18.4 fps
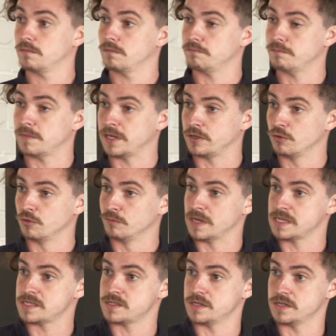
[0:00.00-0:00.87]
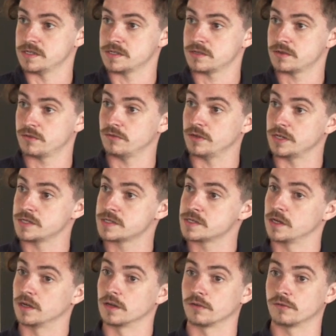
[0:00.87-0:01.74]
manual messages to each
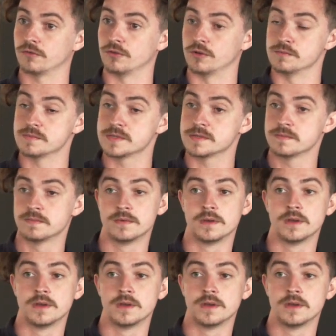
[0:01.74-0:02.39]
certain groups.